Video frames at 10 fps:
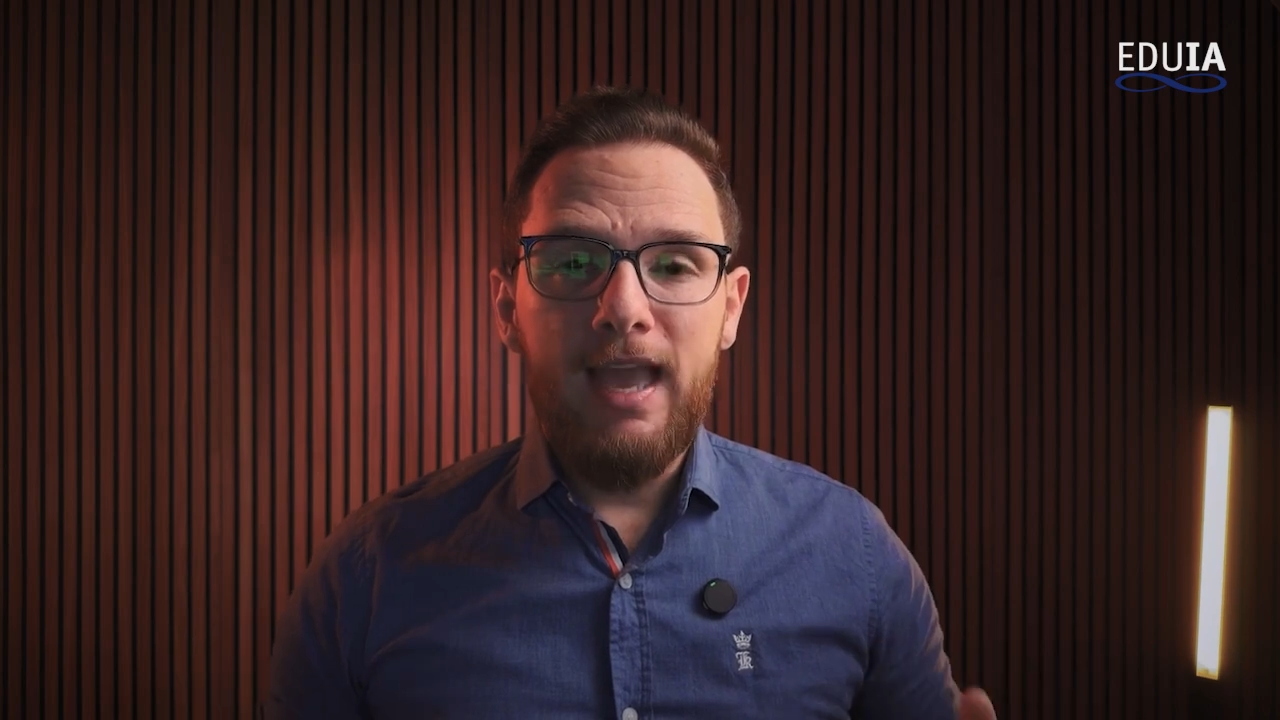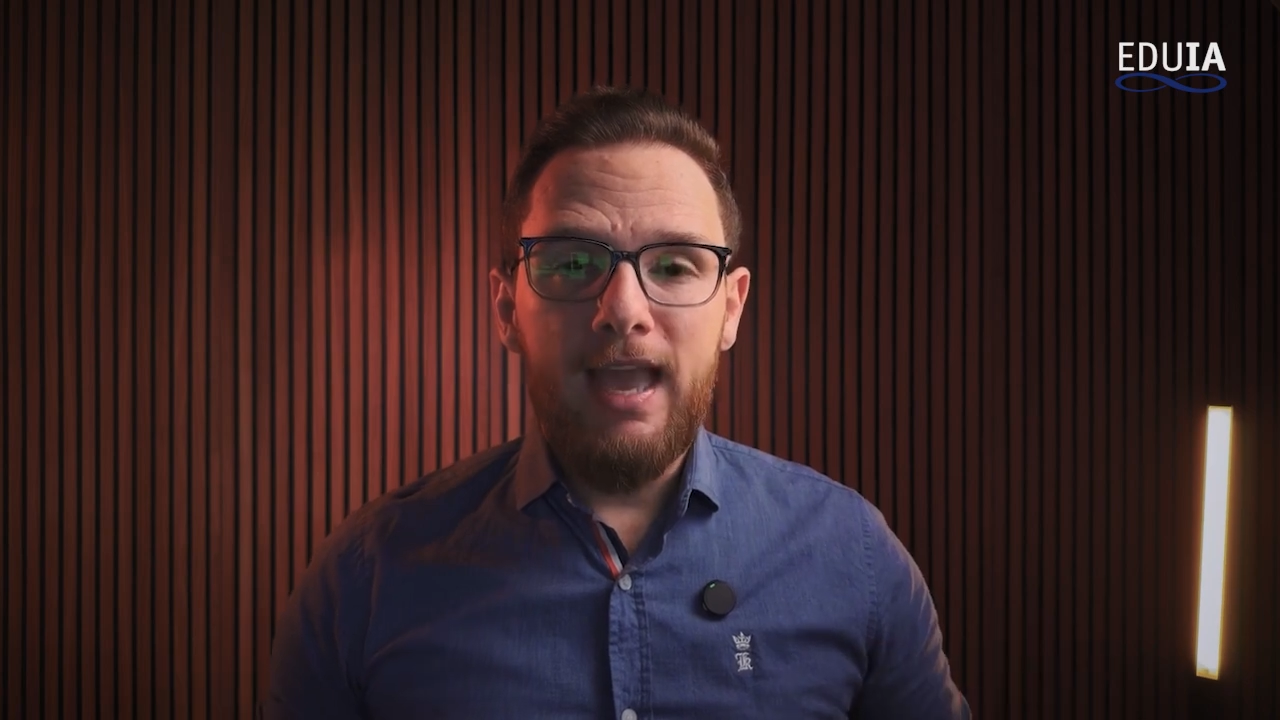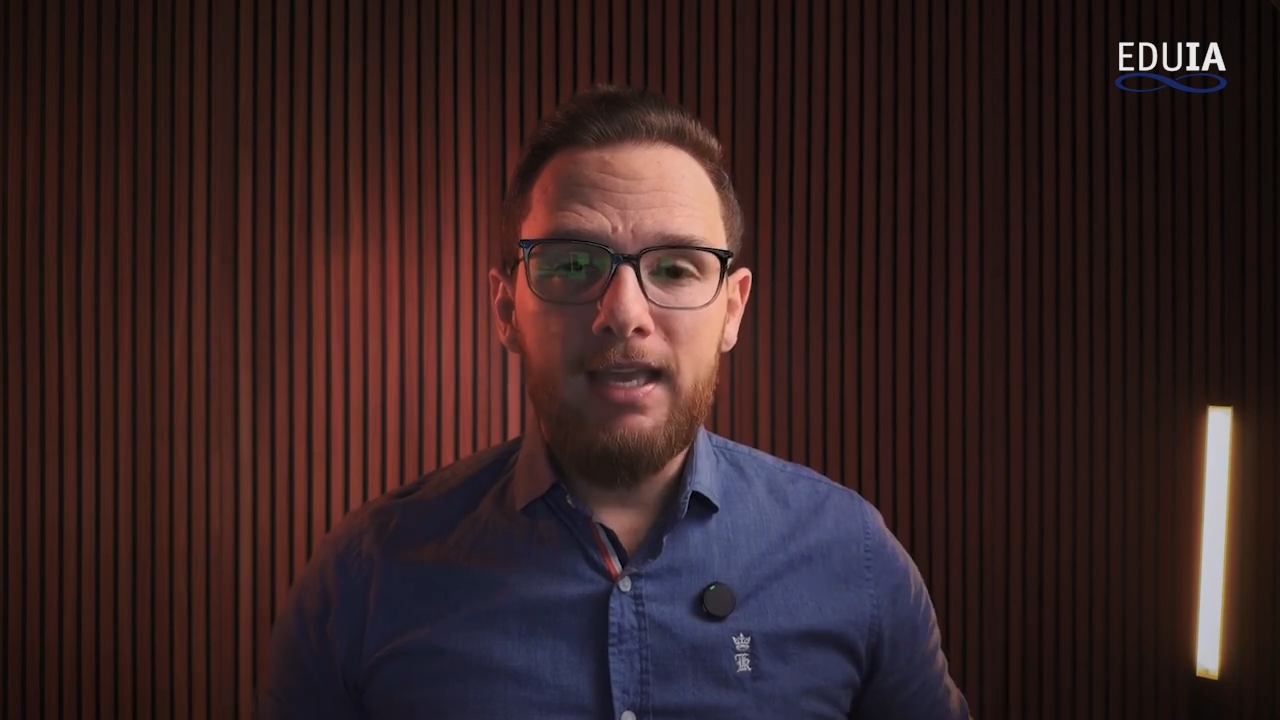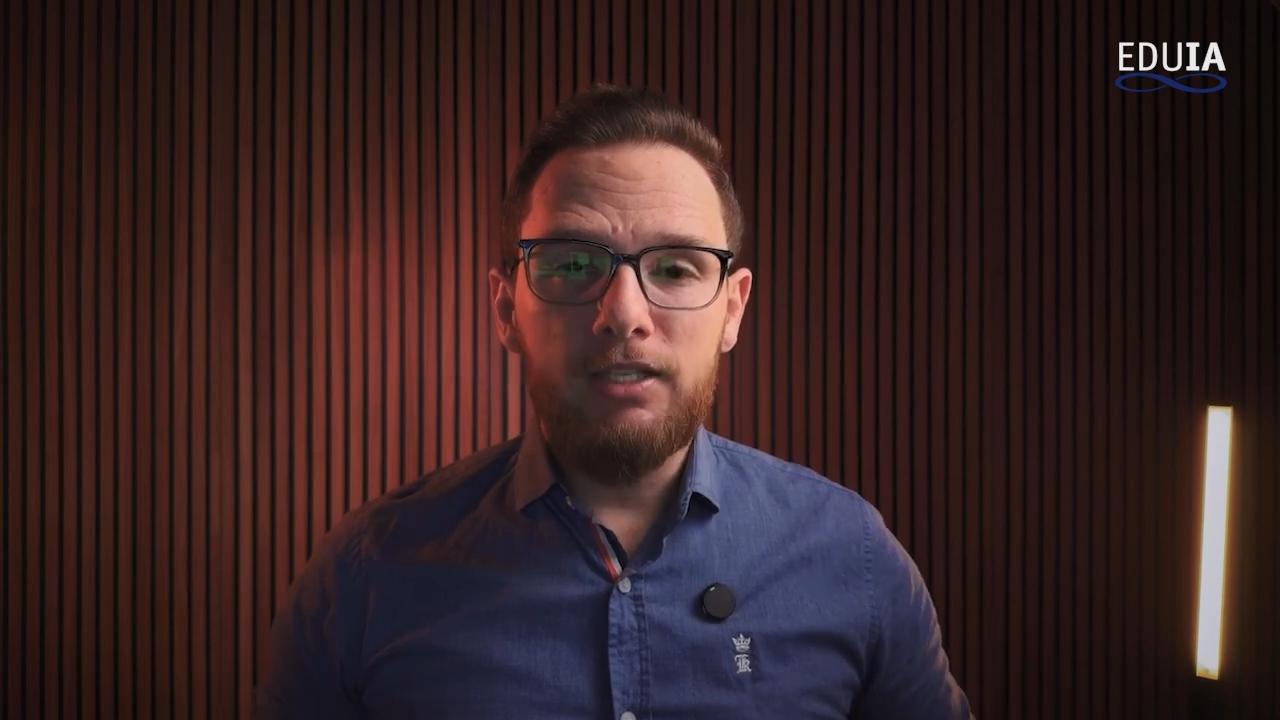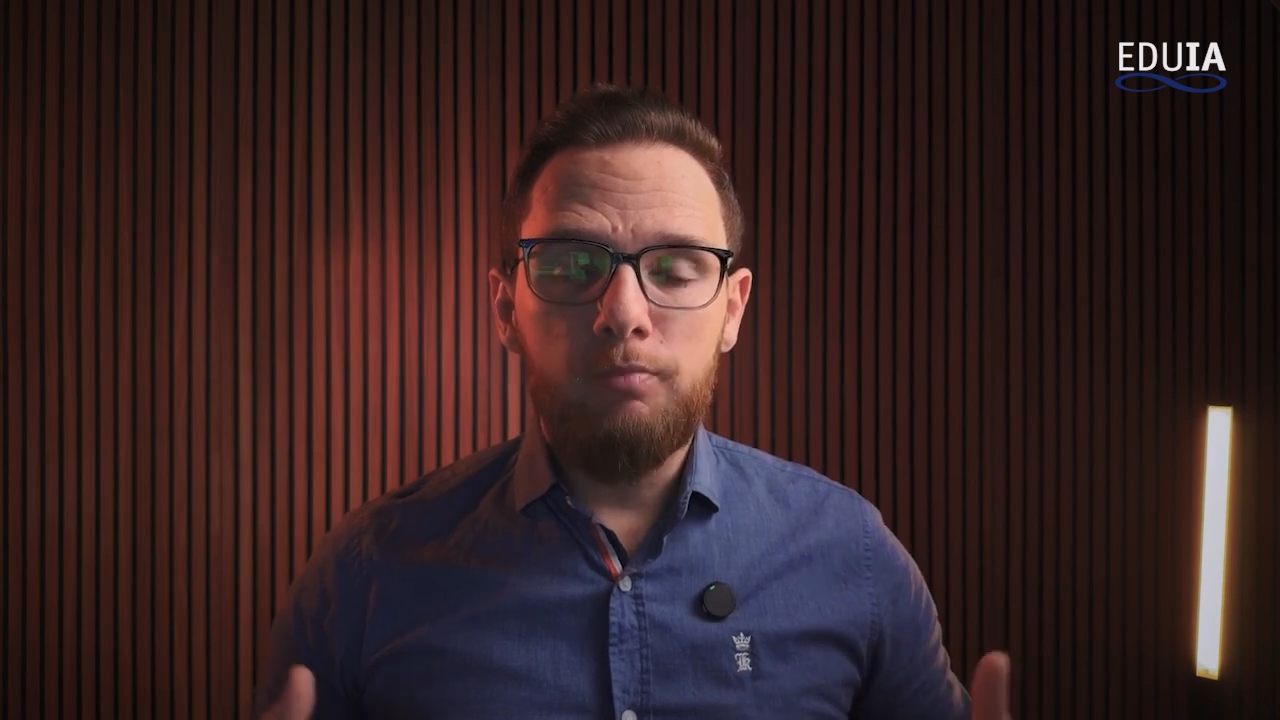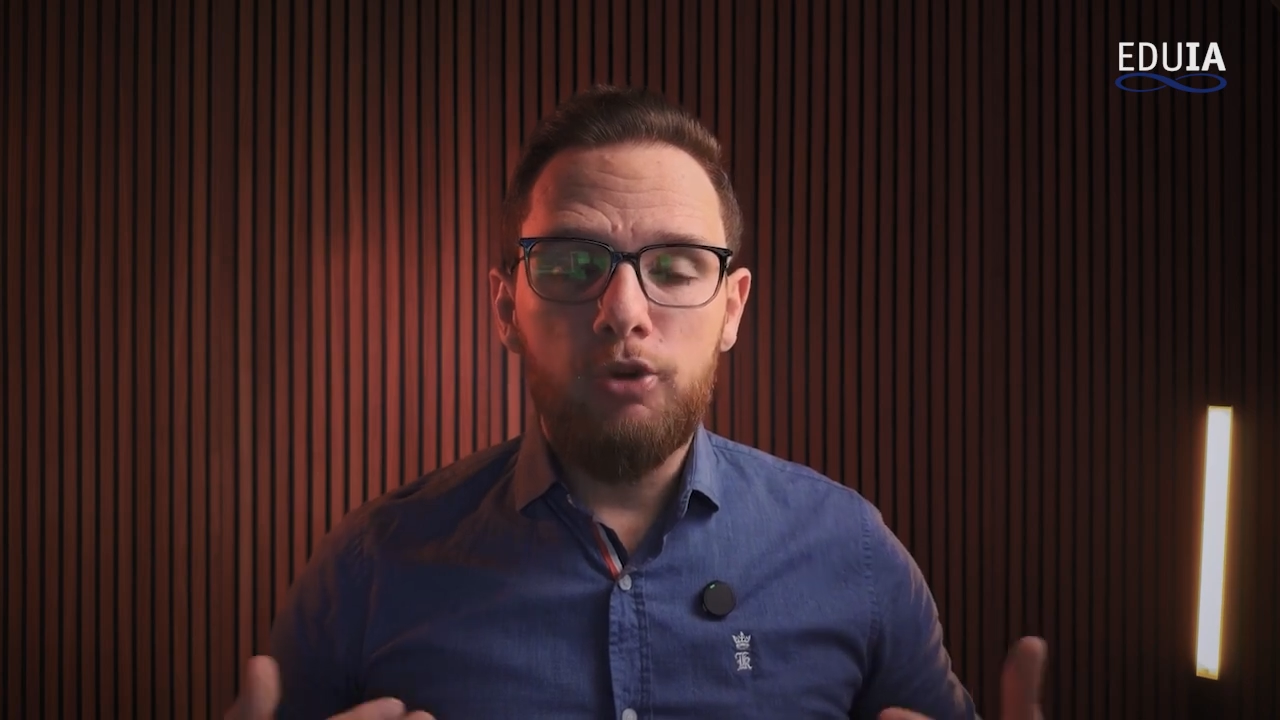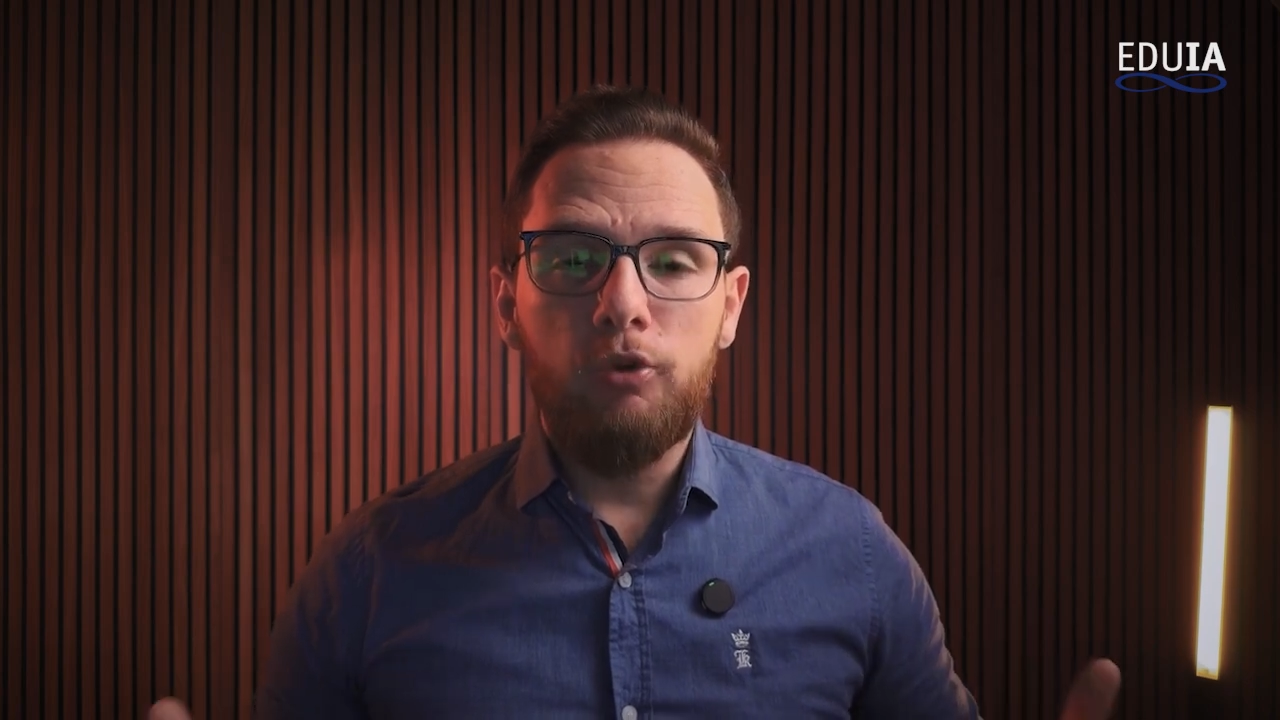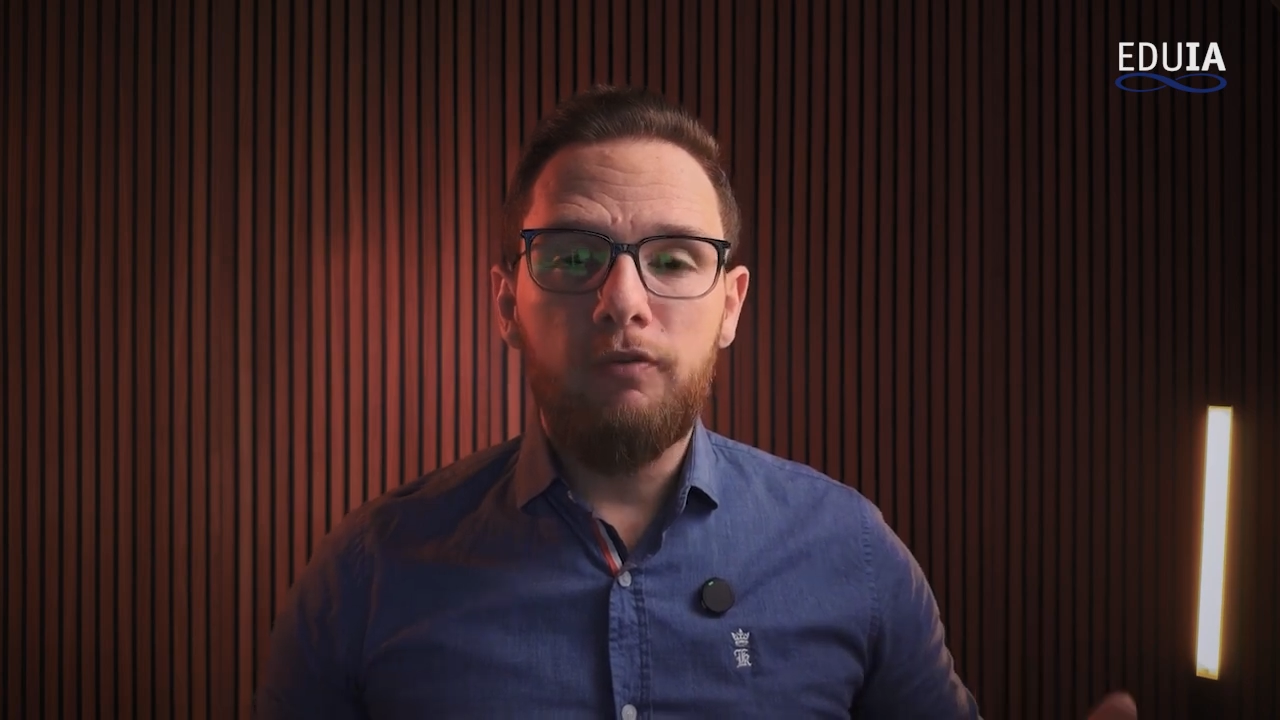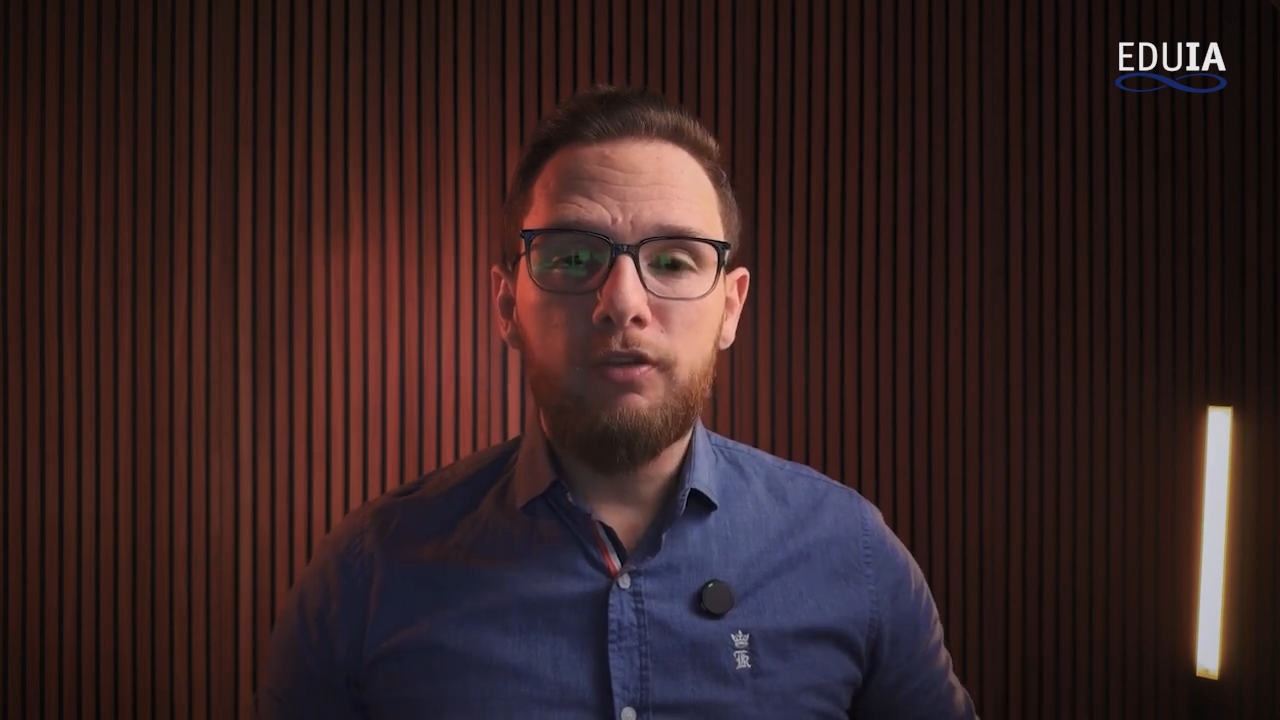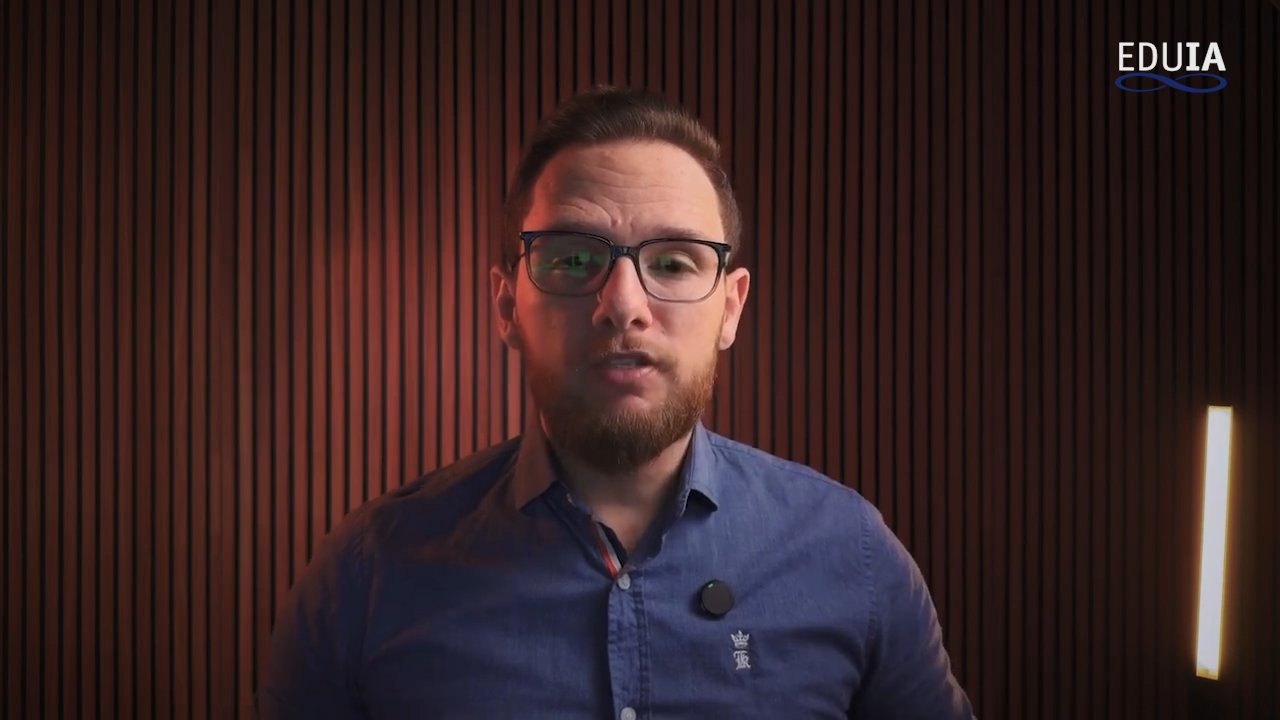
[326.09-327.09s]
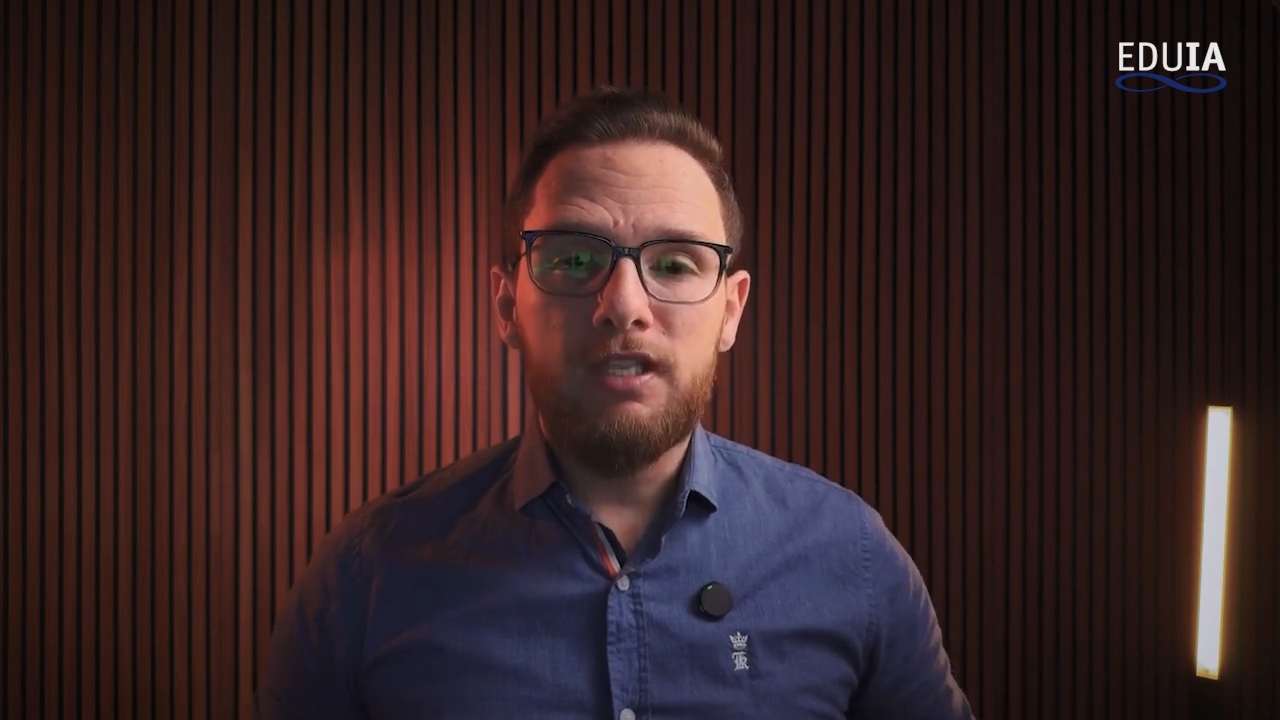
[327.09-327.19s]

and beautiful